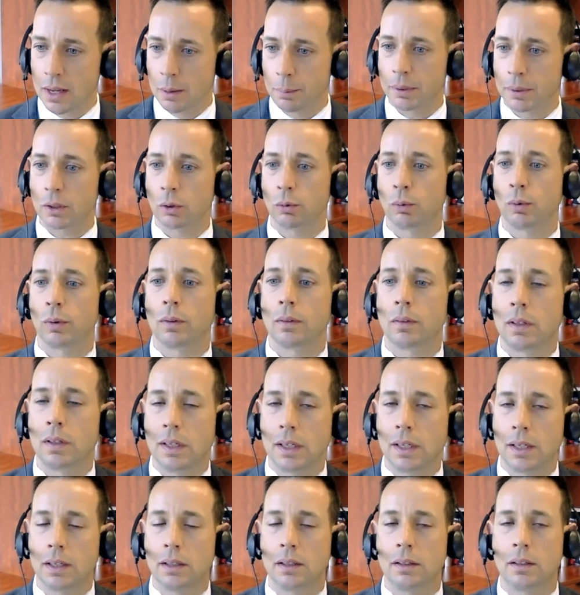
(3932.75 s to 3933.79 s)
But
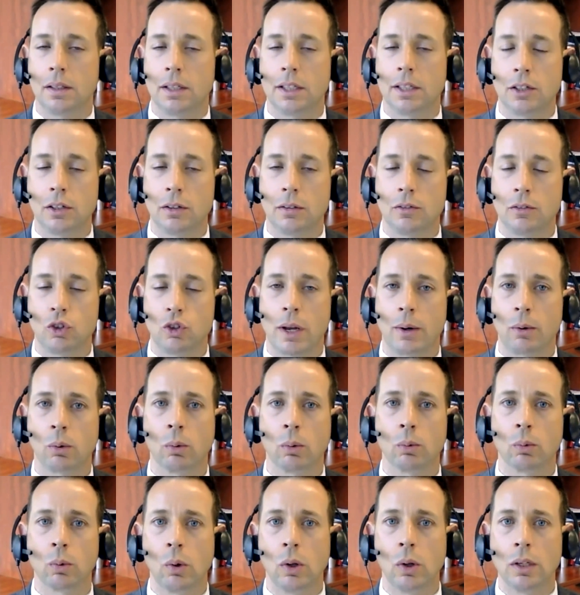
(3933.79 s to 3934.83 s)
the
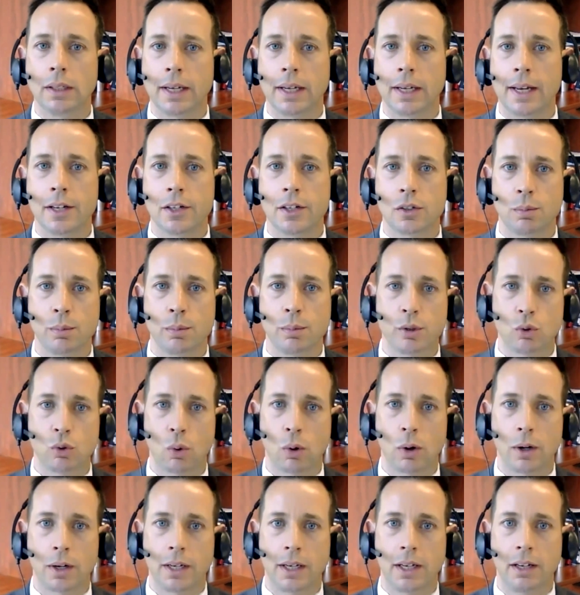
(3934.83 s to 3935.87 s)
general rule is
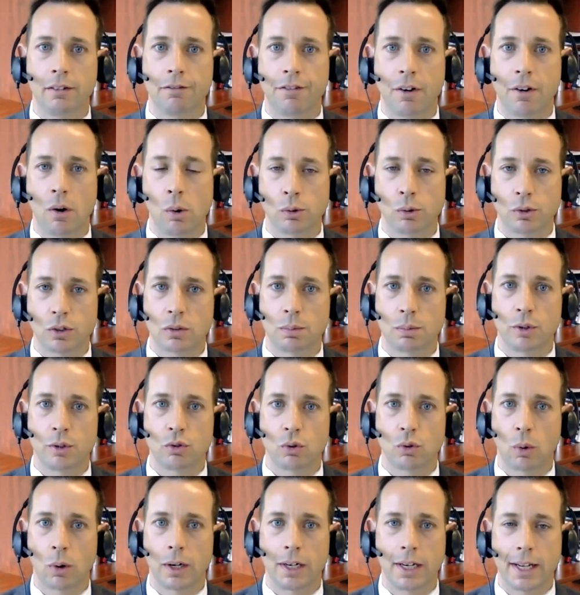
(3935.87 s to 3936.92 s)
majority votes,
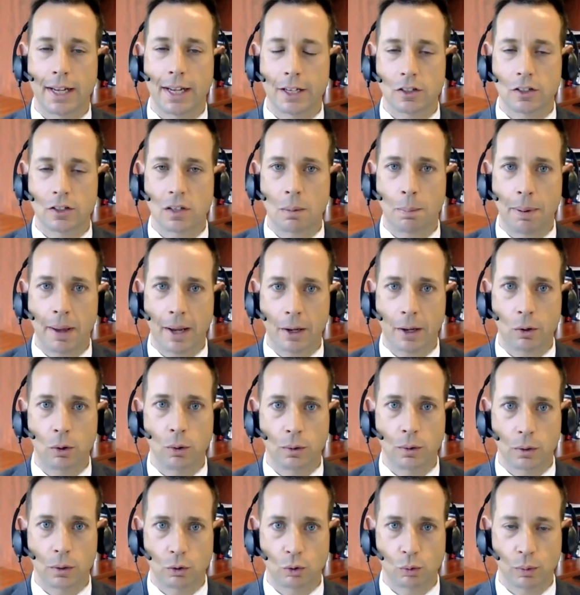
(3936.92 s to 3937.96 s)
majority gets to pick
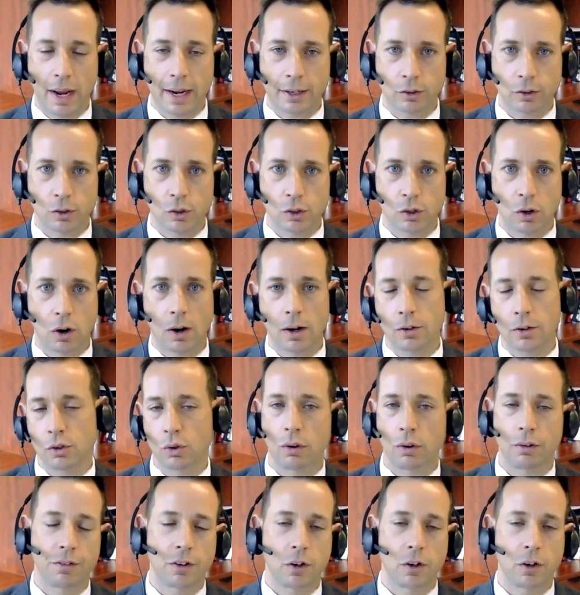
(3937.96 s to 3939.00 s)
who the directors are.
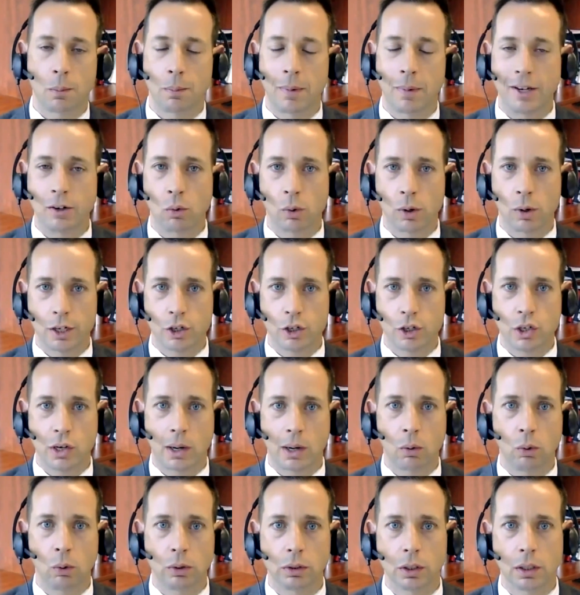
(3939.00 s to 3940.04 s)
So if you're a minority
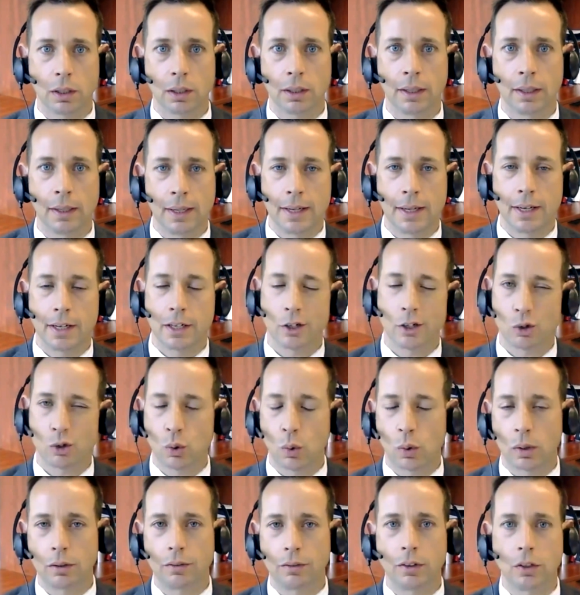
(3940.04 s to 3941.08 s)
shareholder, you're
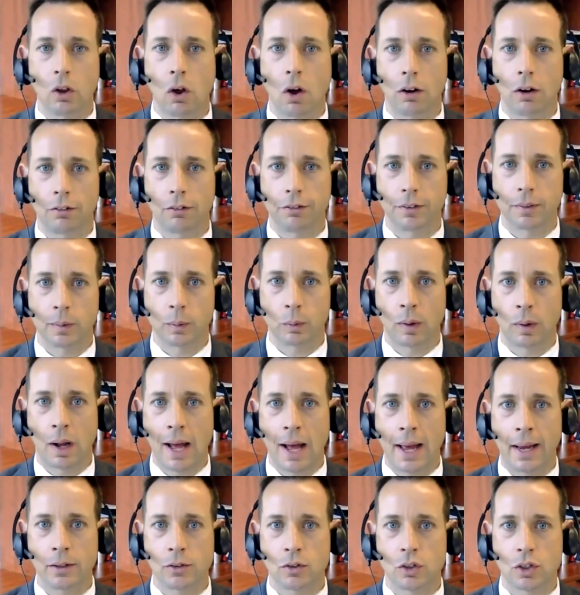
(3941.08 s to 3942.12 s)
sort of along for the
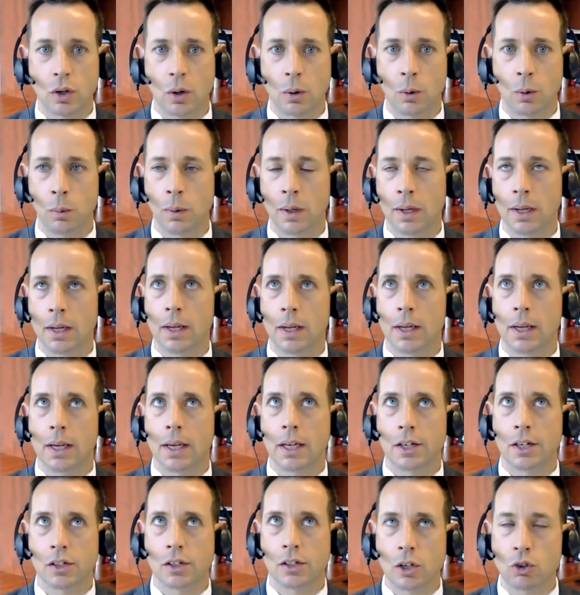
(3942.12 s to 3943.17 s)
ride. So
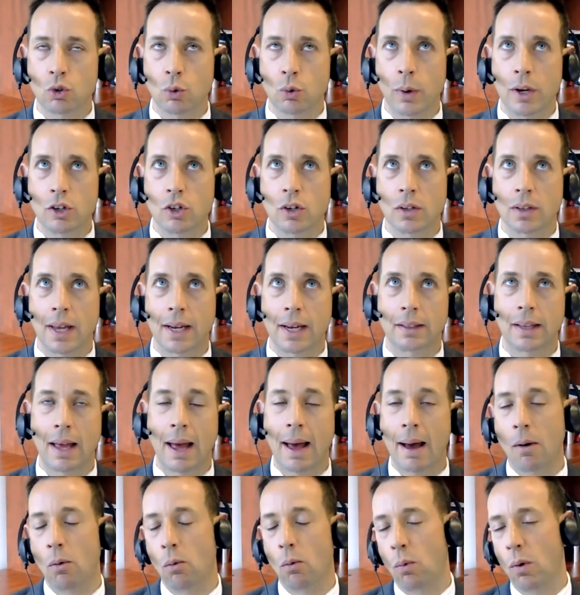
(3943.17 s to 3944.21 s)
in a situation like
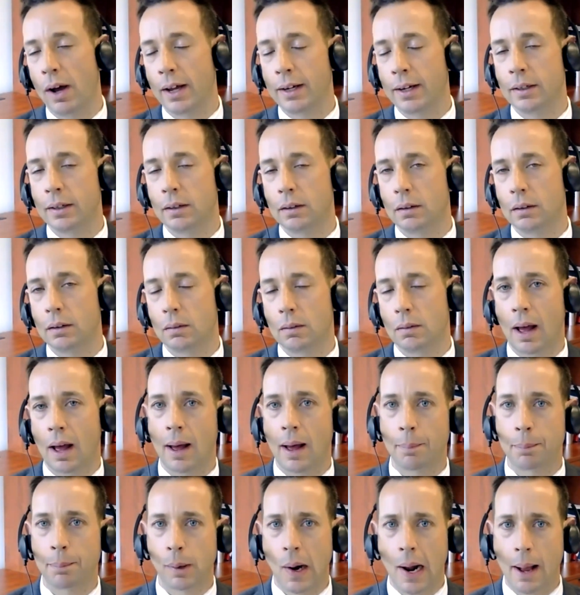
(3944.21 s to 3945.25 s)
that, one
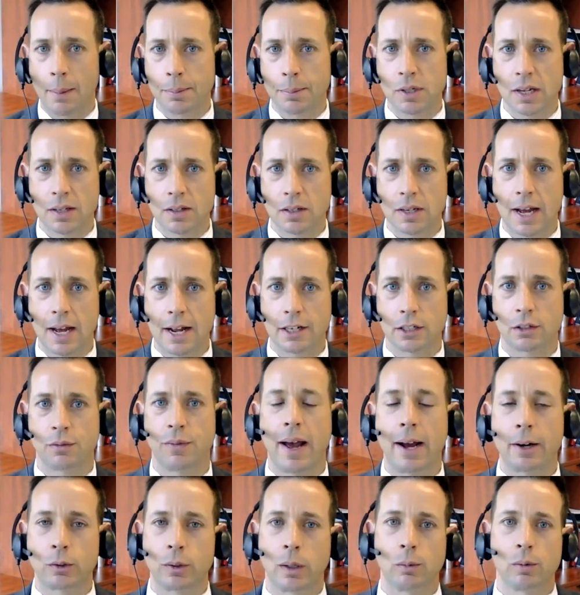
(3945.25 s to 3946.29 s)
perhaps
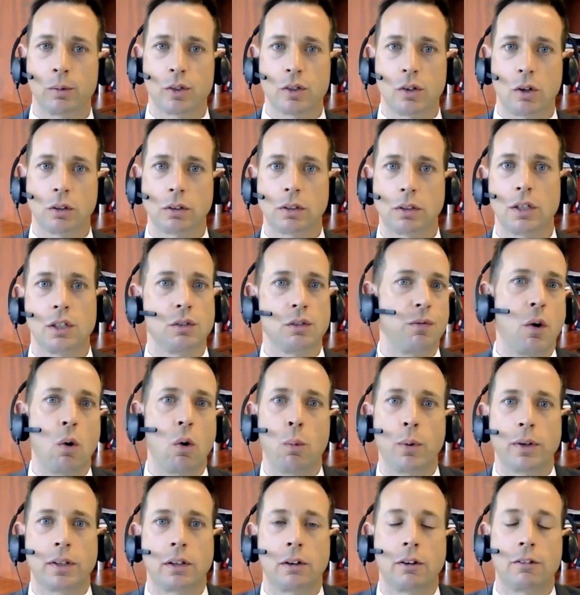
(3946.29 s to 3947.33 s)
unsatisfactory result is vote
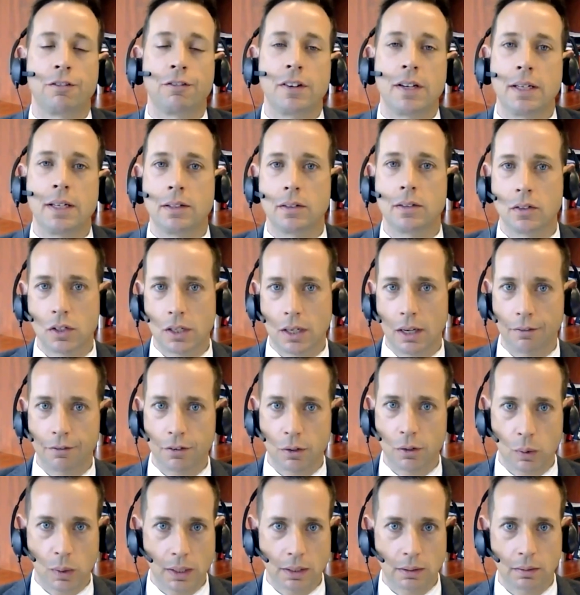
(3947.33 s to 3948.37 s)
with your feet and see if
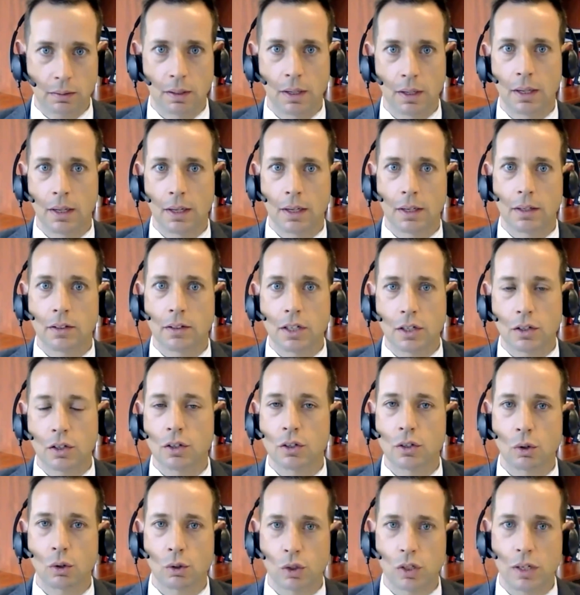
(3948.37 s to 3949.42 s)
you can
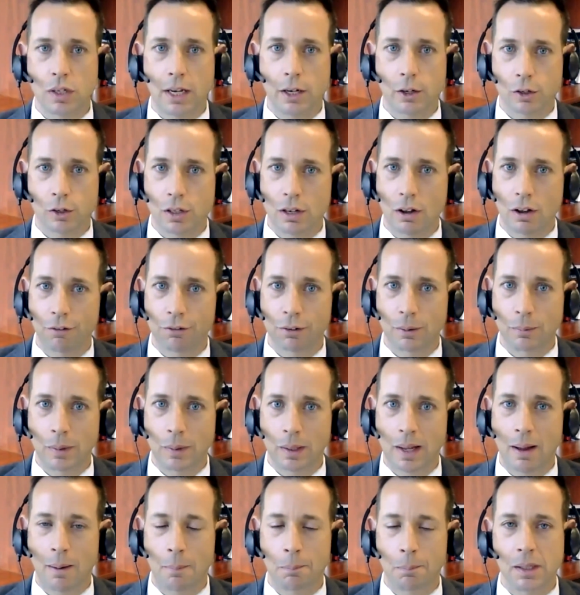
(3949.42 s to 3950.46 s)
disassociate yourself from the
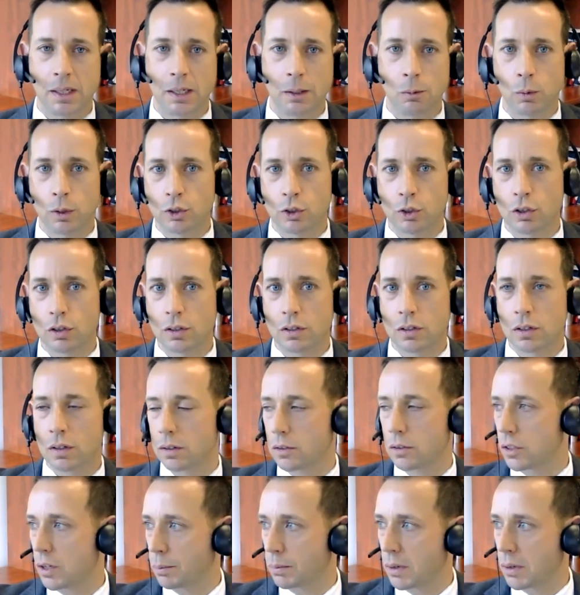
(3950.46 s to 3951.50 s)
company, which is
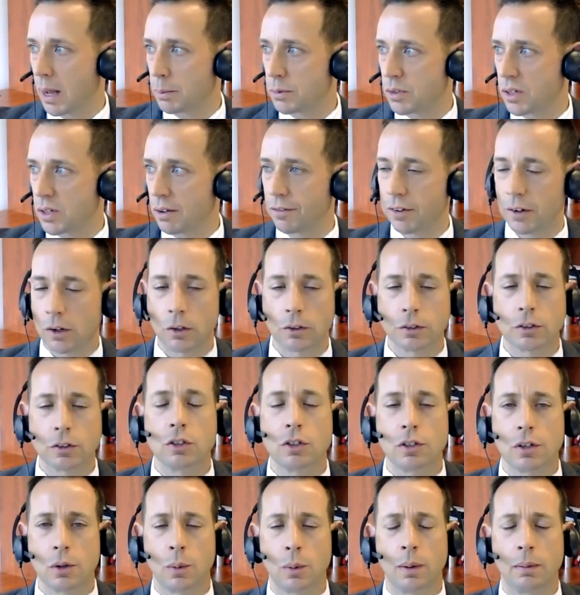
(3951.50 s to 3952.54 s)
sometimes difficult to
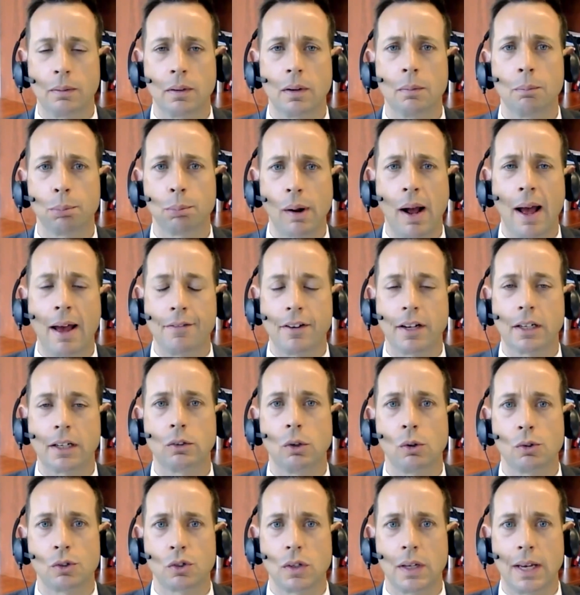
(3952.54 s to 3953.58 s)
do in private,
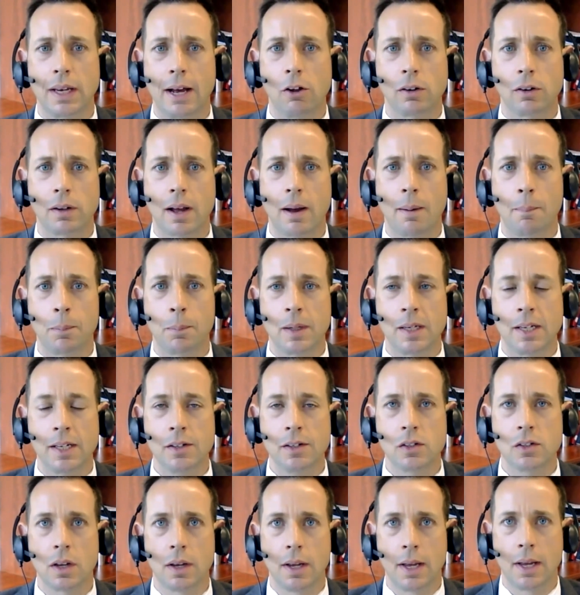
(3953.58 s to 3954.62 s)
closely held
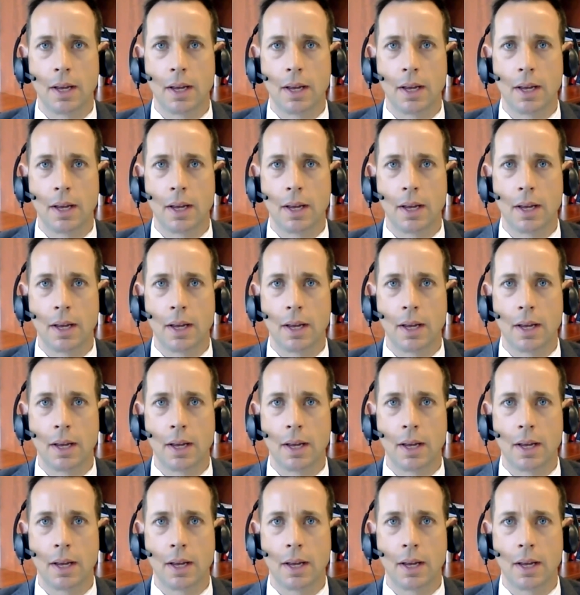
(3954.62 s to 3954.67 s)
companies.